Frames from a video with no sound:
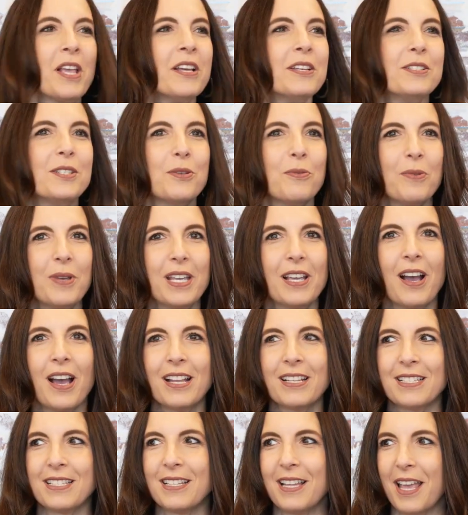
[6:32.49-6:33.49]
So we
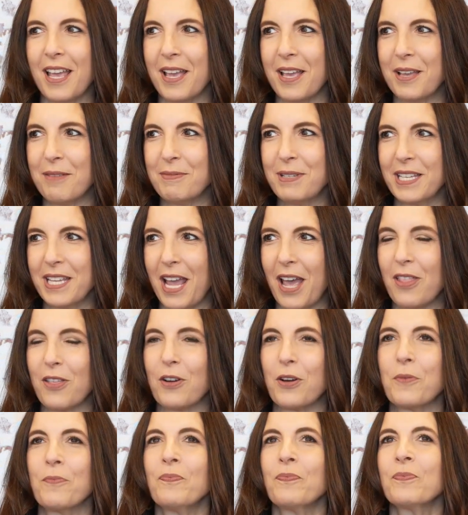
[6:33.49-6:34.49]
got
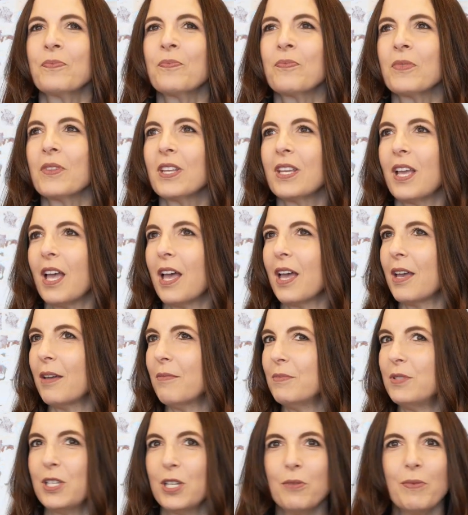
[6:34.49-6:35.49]
together
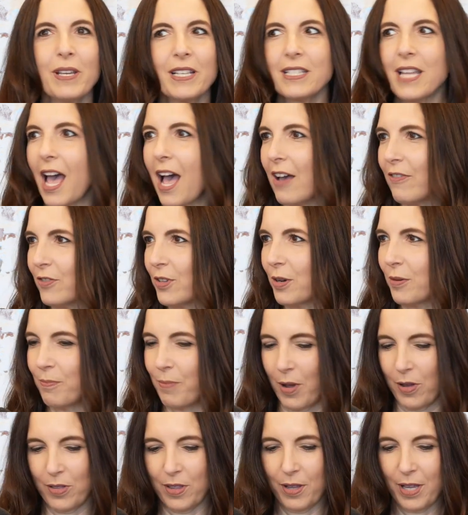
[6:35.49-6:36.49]
2 weeks after
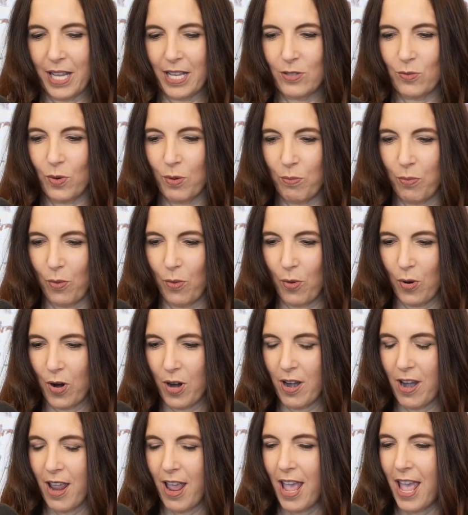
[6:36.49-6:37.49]
both the kids were
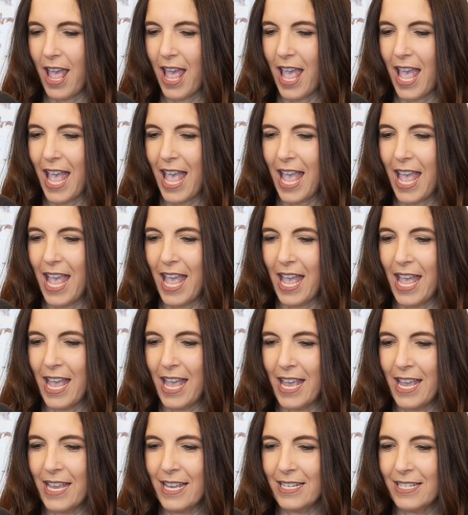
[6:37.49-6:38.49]
born.
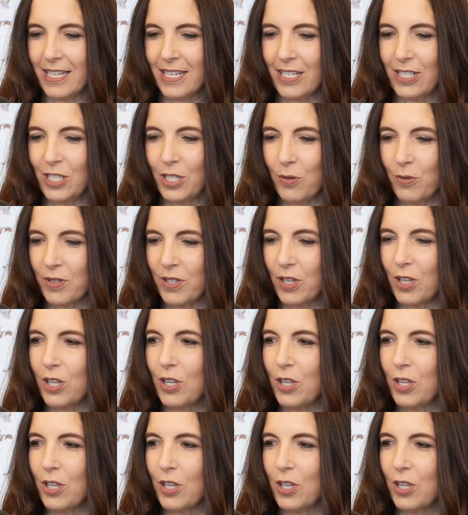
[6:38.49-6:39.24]
And she was like,